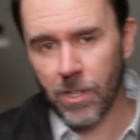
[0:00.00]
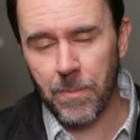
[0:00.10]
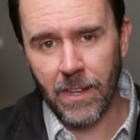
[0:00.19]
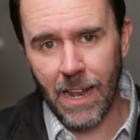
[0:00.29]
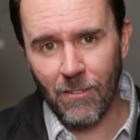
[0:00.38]

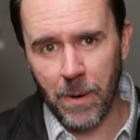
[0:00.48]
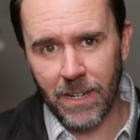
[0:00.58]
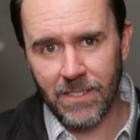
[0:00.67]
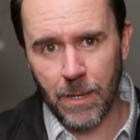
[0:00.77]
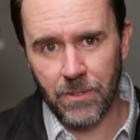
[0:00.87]
Something that
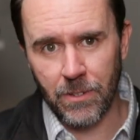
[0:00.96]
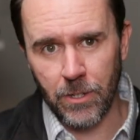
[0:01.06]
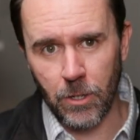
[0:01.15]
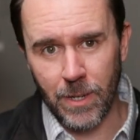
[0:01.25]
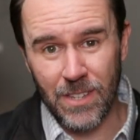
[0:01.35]
everybody seems to
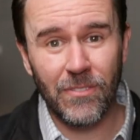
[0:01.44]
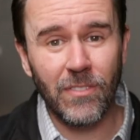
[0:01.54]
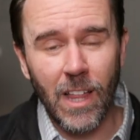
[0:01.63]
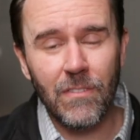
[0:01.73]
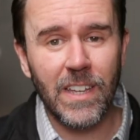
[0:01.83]
do is
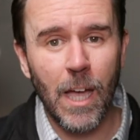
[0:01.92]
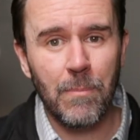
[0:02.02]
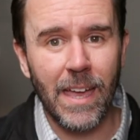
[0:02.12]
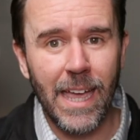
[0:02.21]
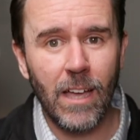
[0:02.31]
fluffing
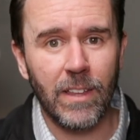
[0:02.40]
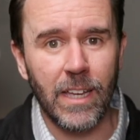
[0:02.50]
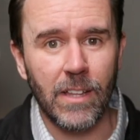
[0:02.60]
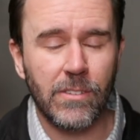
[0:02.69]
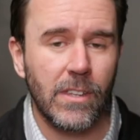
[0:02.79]
up the hail
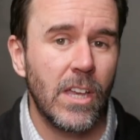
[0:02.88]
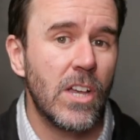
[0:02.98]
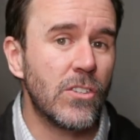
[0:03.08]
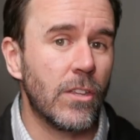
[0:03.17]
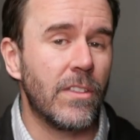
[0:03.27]
hits
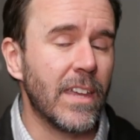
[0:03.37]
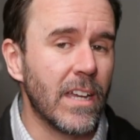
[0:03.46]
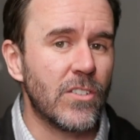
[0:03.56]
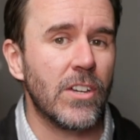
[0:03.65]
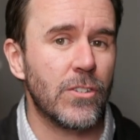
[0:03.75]
so that the
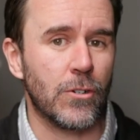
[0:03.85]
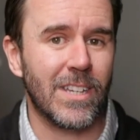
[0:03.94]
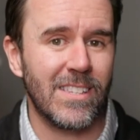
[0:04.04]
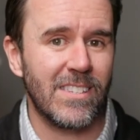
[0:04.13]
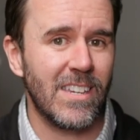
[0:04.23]
adjuster
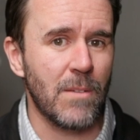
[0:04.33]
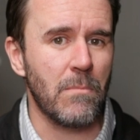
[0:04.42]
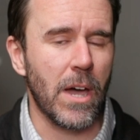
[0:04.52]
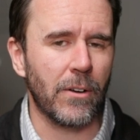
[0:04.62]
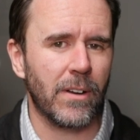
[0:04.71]
can see them
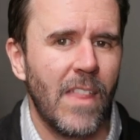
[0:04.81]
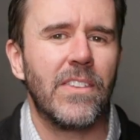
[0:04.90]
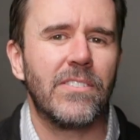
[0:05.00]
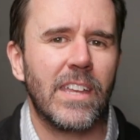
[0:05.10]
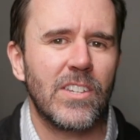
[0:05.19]
better.
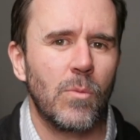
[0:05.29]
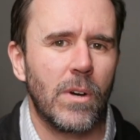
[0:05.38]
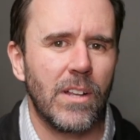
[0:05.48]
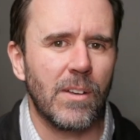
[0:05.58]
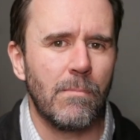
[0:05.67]
This next
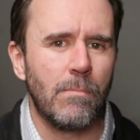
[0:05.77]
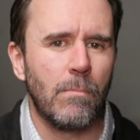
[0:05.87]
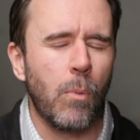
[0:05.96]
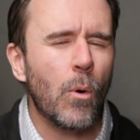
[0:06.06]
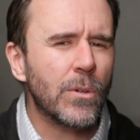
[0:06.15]
one is a
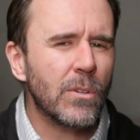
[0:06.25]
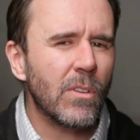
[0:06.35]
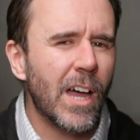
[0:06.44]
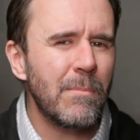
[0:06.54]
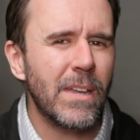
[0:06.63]

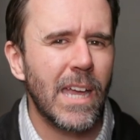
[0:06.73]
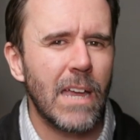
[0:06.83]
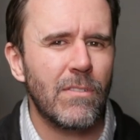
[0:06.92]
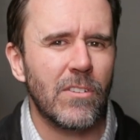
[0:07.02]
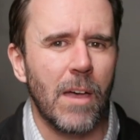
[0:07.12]
borderline
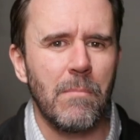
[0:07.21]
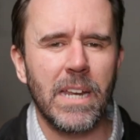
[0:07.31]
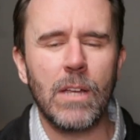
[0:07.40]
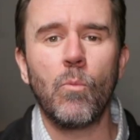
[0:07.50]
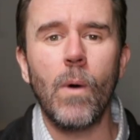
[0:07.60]
behavior that
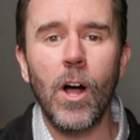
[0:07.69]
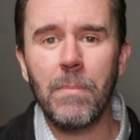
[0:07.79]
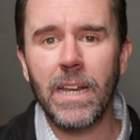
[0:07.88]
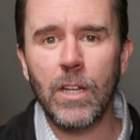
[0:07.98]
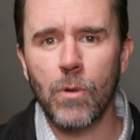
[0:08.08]
many
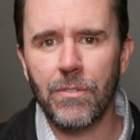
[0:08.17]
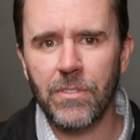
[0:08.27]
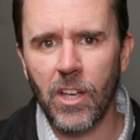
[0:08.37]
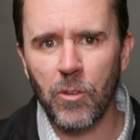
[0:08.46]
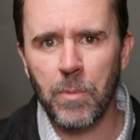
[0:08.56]
well-meaning roof
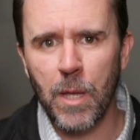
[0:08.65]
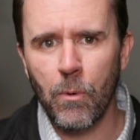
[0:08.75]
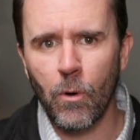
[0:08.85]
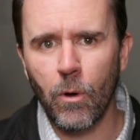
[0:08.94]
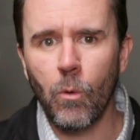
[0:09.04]

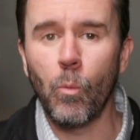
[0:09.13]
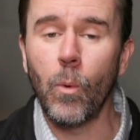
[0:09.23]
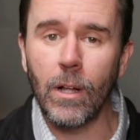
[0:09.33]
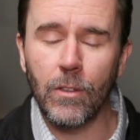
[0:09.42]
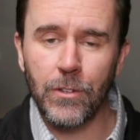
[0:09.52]
salespeople
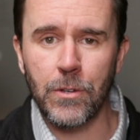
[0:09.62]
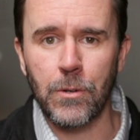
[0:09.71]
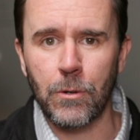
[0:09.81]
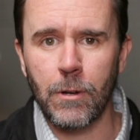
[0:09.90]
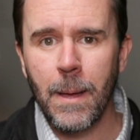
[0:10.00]
will
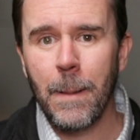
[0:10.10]
do,